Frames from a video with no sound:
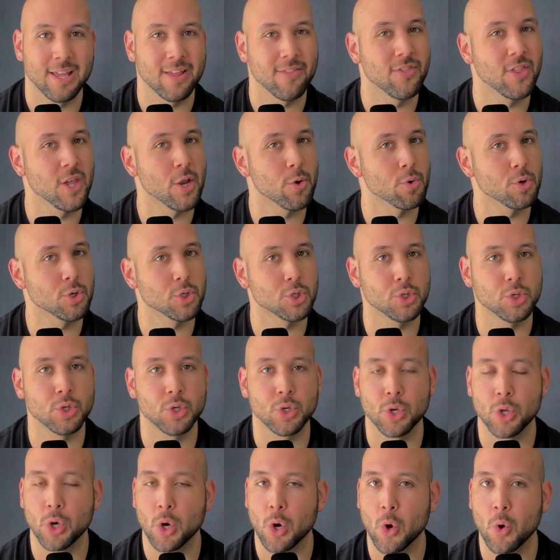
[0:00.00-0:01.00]
There was
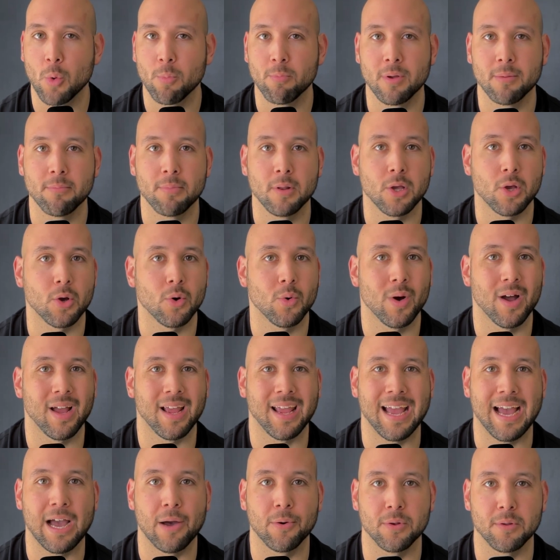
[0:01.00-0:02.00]
no biblical
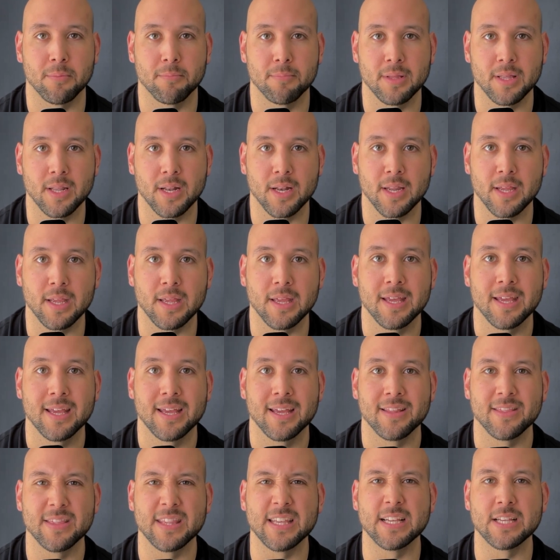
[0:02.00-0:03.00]
accountability.
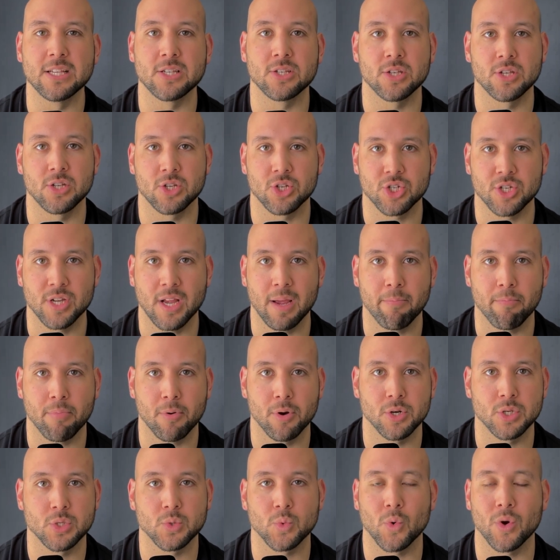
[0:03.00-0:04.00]
These
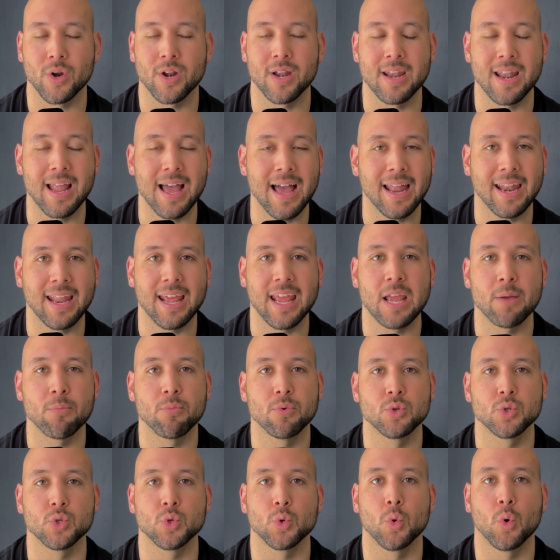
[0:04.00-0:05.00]
shepherds were not
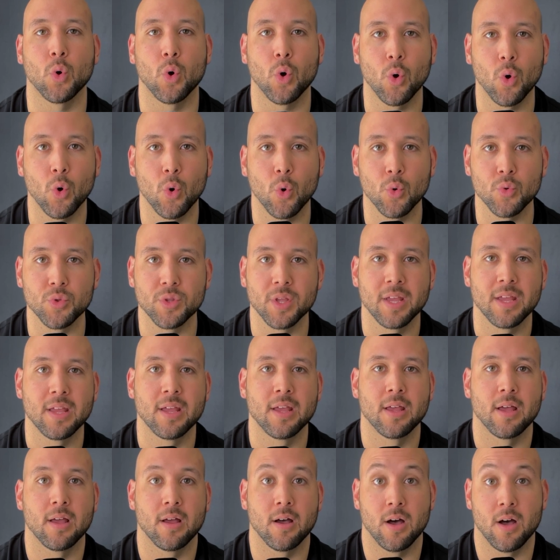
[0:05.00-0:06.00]
able to hold
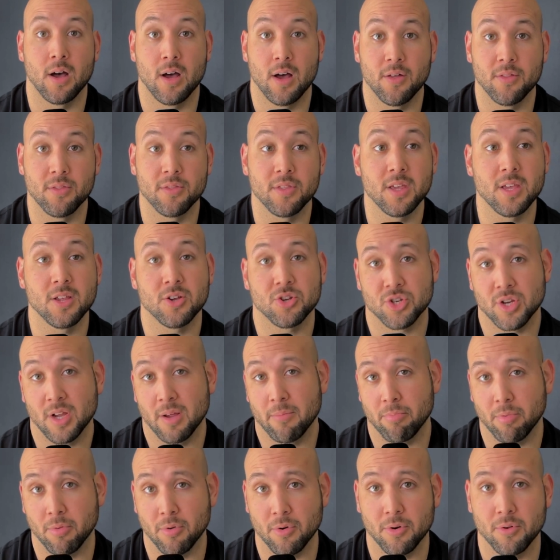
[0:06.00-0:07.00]
the
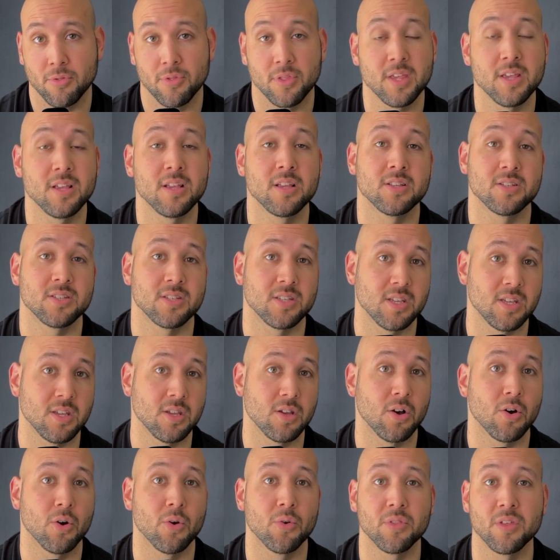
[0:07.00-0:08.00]
shepherd, the
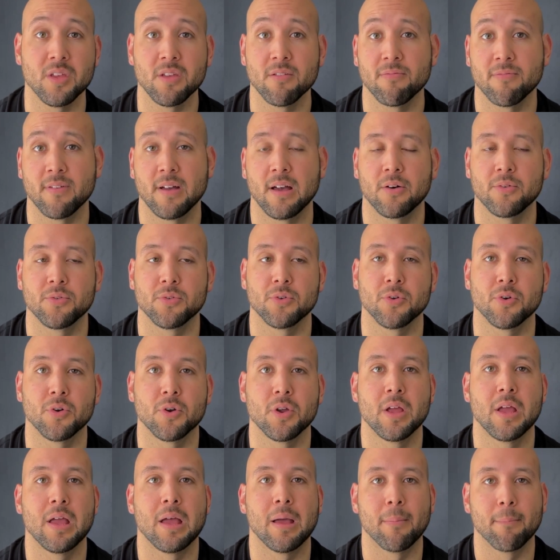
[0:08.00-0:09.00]
CEO, the founder,
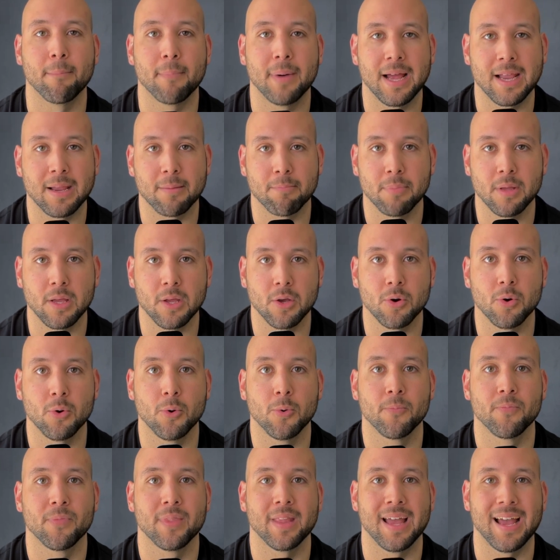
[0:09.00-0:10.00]
Mike
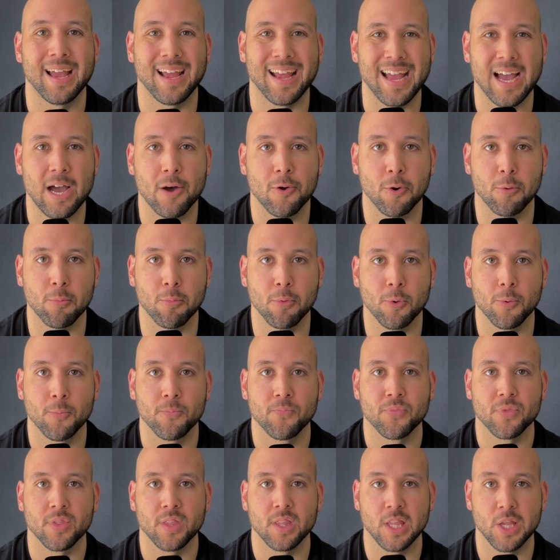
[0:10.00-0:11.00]
Bickle, accountable.
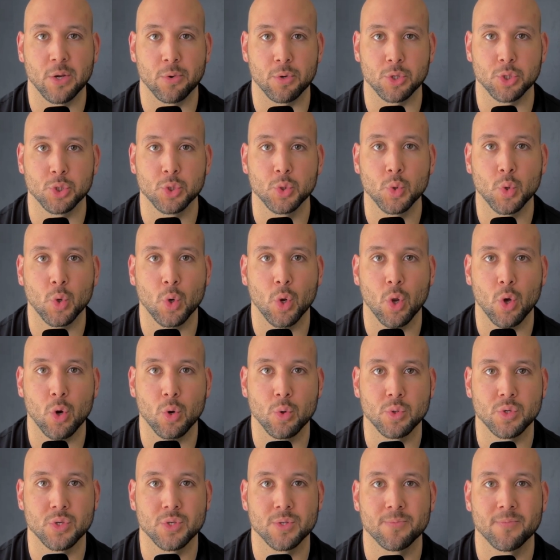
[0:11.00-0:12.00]
They were too
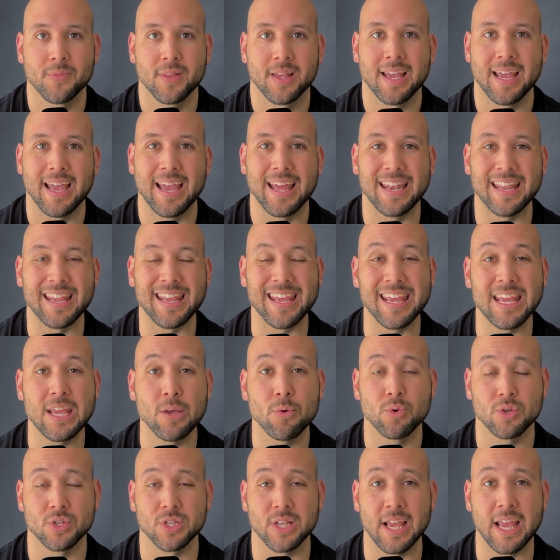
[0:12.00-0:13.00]
close, and he
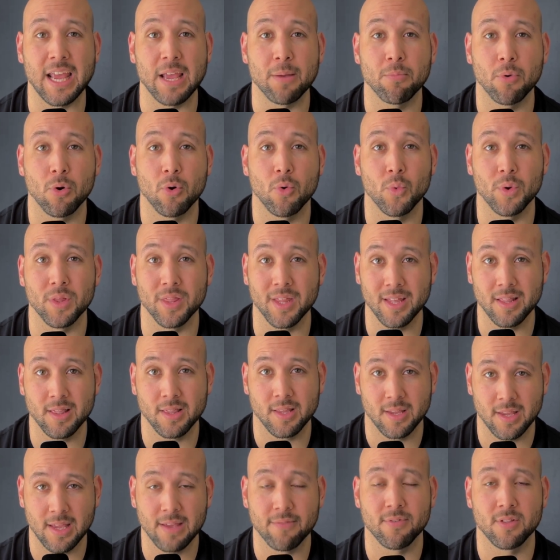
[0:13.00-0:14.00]
was able,
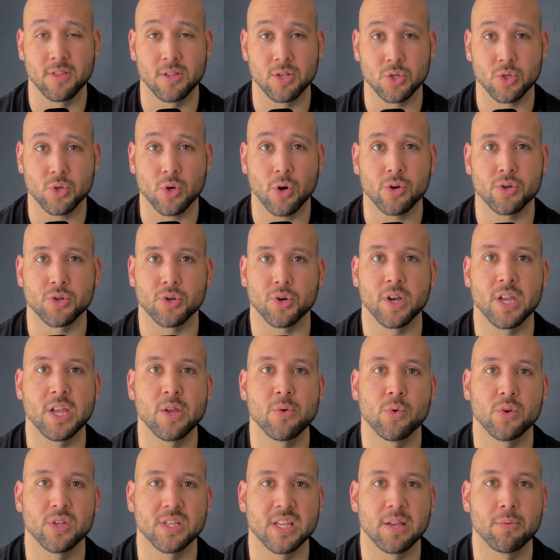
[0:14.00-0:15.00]
given the structure, he
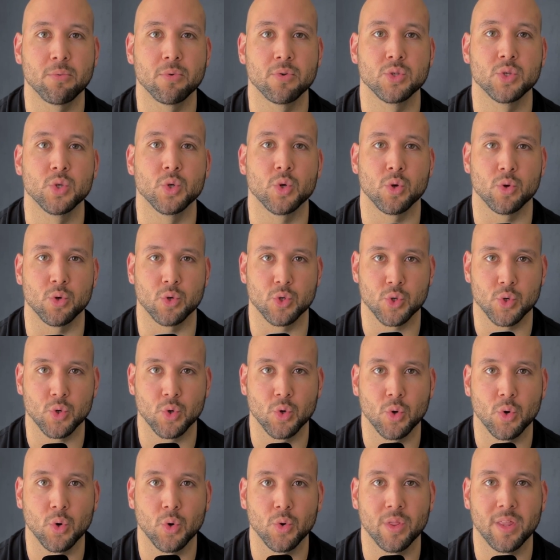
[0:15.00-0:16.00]
was able to
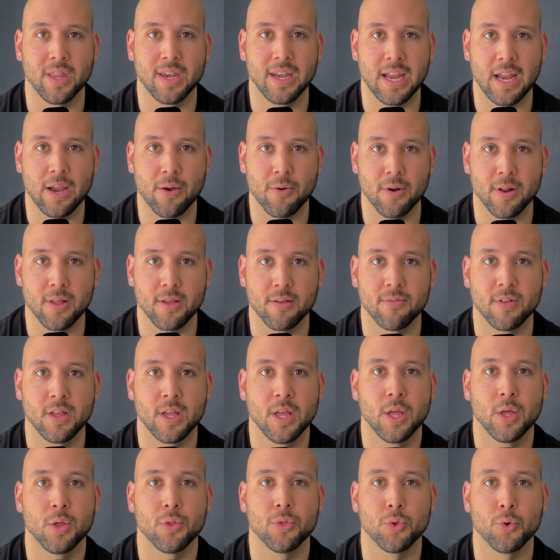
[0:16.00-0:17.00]
control the narrative
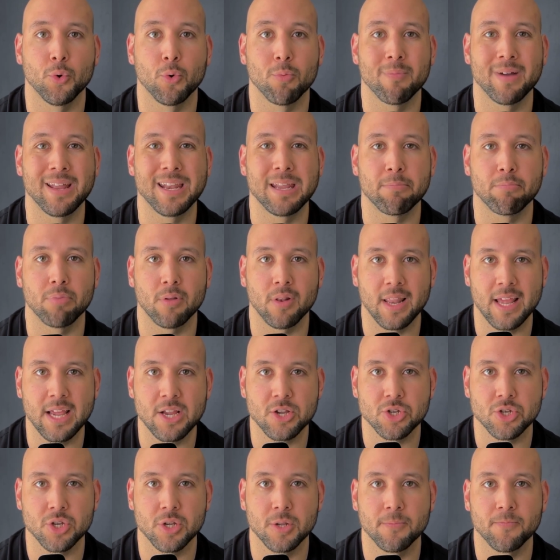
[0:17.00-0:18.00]
through
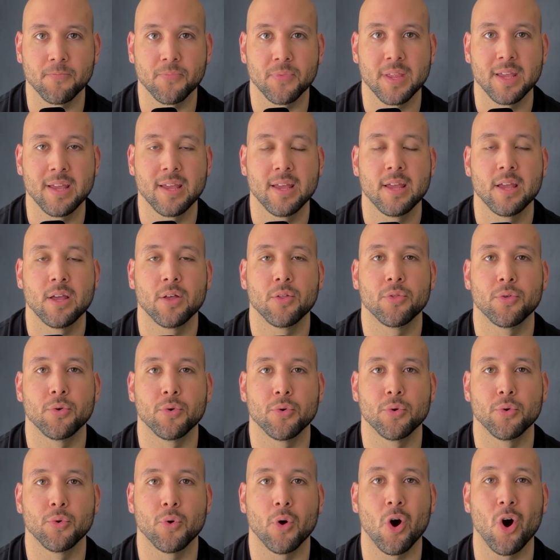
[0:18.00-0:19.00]
manipulation,
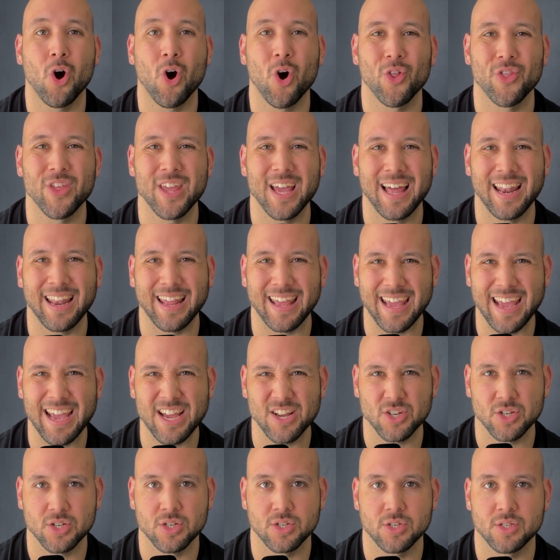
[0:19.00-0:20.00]
through all the
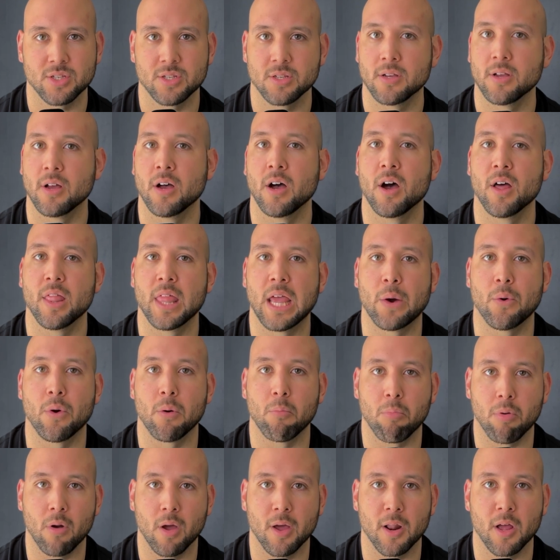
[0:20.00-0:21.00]
allegations that were
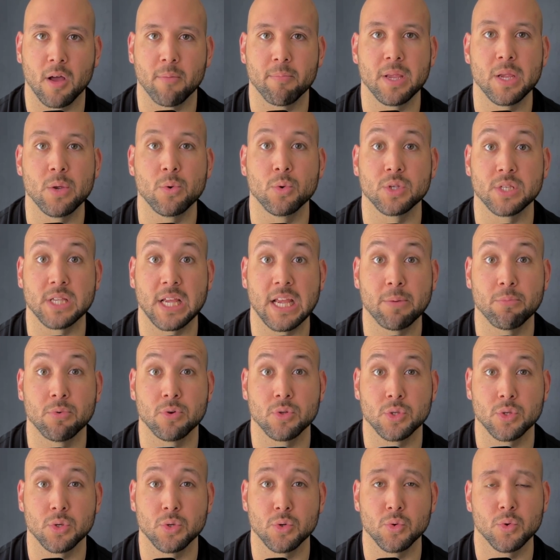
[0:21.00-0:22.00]
brought up. He was able
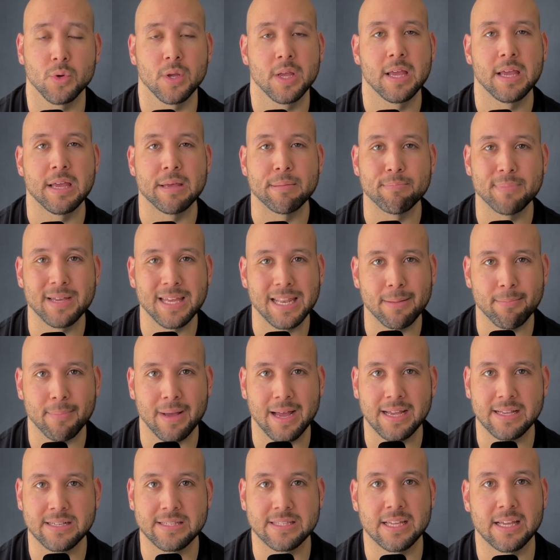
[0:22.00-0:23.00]
to
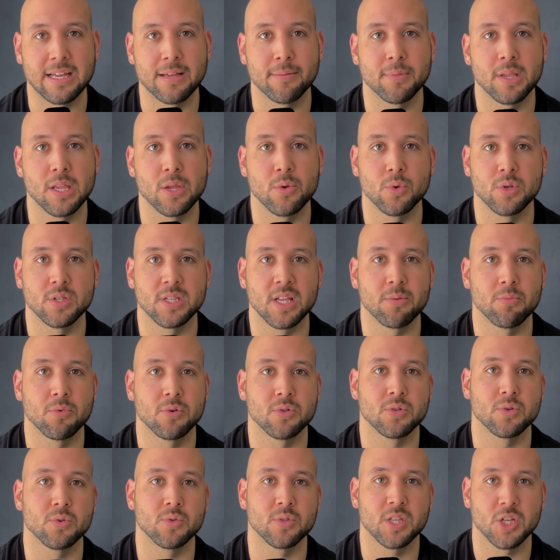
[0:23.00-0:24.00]
minimize them. He was able
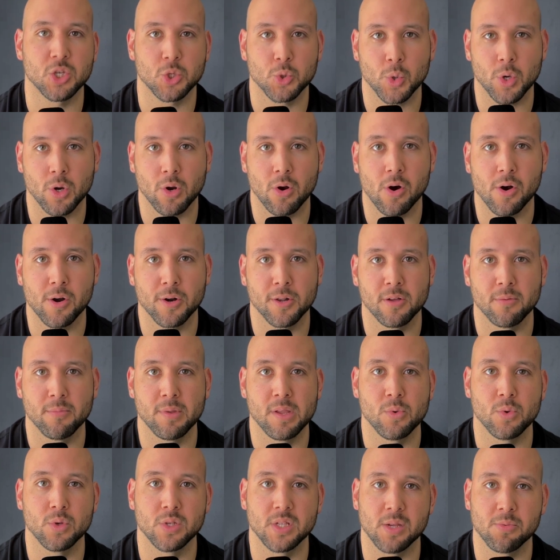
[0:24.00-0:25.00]
to disregard them.
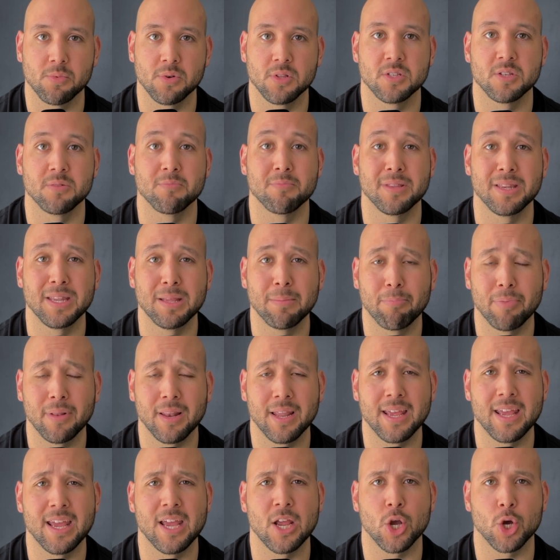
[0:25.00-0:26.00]
He was able to
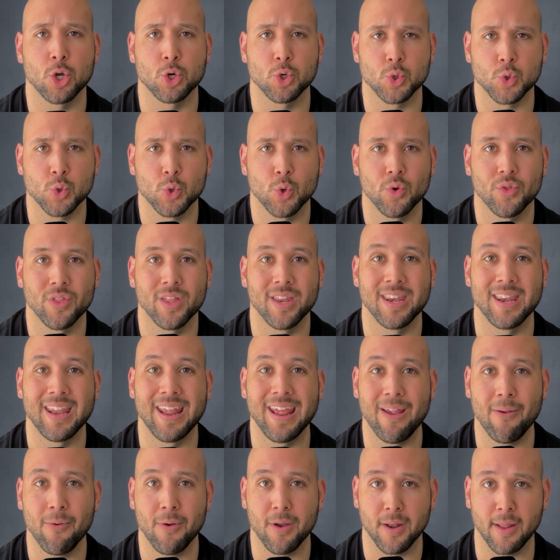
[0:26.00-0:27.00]
manipulate and control the
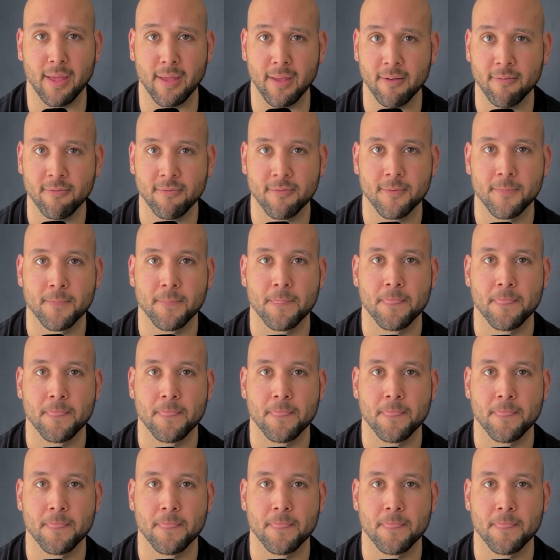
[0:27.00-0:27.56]
narrative